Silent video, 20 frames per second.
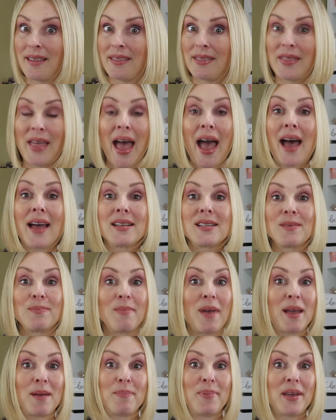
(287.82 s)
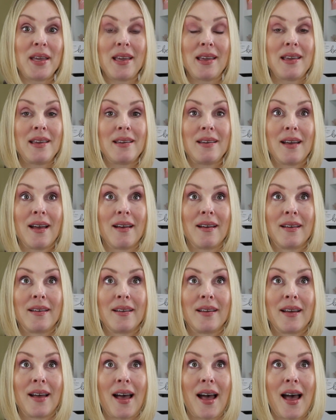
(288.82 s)
that may be
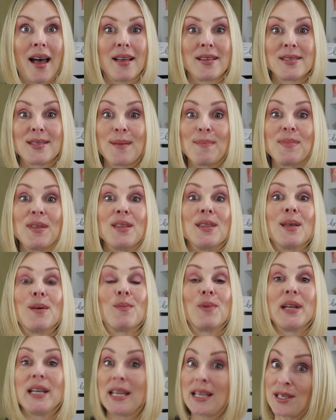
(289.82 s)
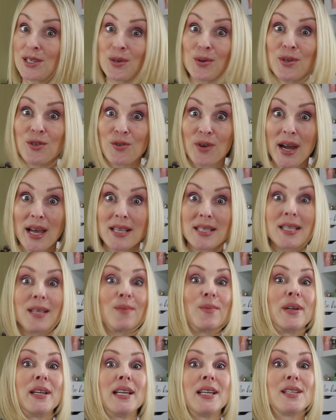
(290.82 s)
something that we need to address,
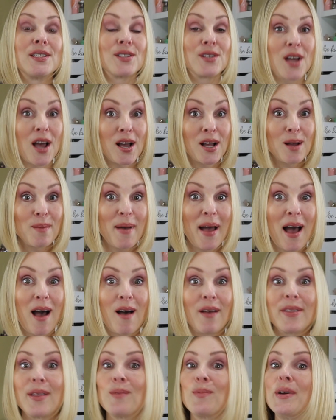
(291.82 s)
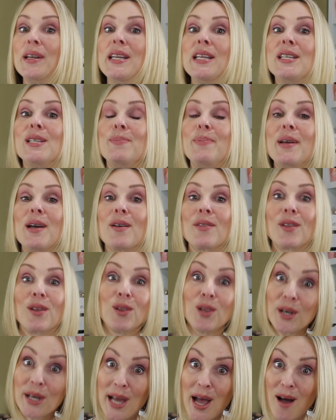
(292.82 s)
that we need to talk about, that we need to be on the
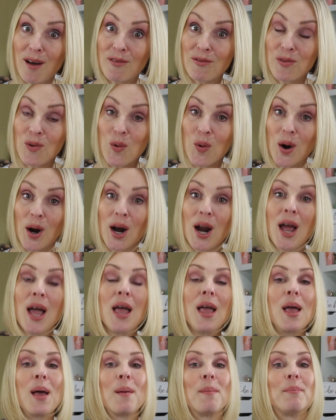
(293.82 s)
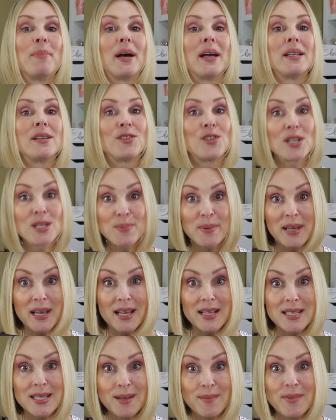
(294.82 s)
lookout for. But just
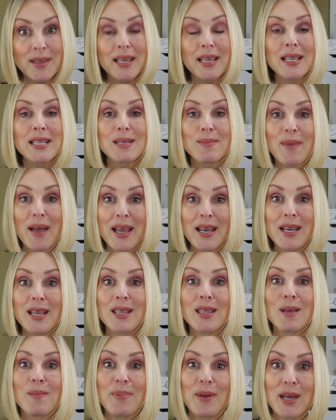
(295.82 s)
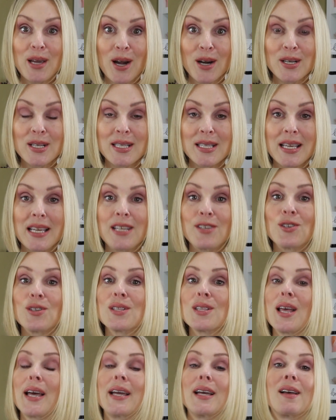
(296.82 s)
because something is made in the PRC,
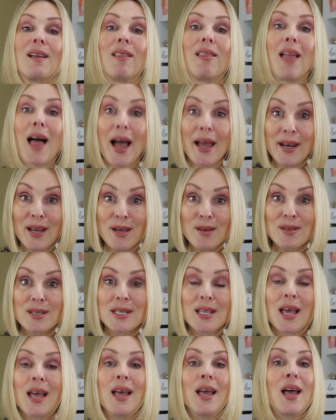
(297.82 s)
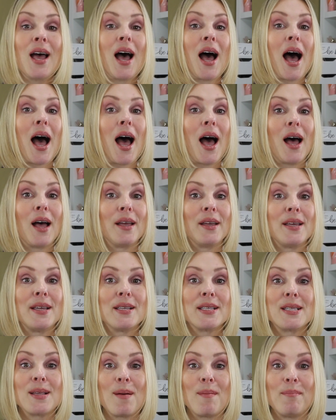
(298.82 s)
just like Kaleidos,
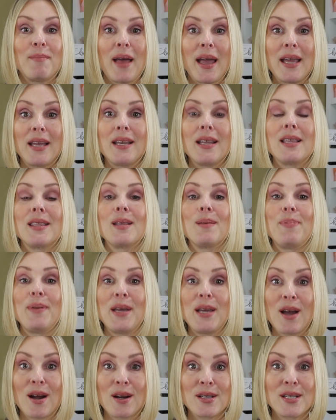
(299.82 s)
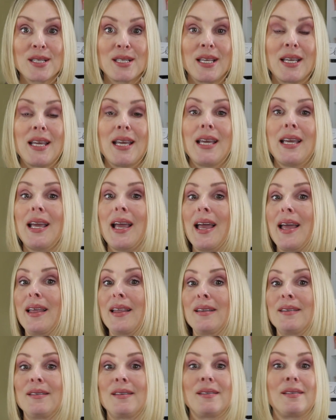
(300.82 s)
is made in the PRC,
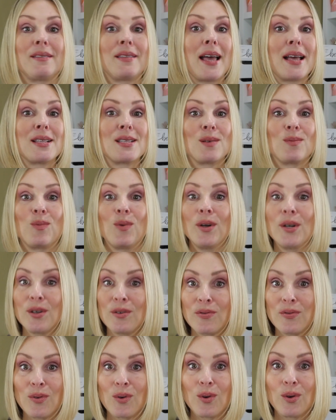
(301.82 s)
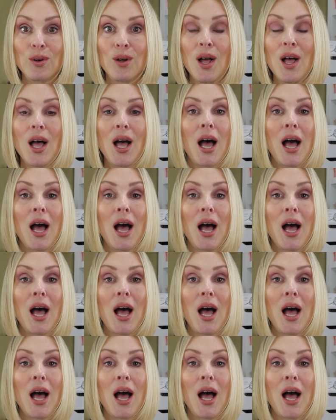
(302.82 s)
and that's a wonderful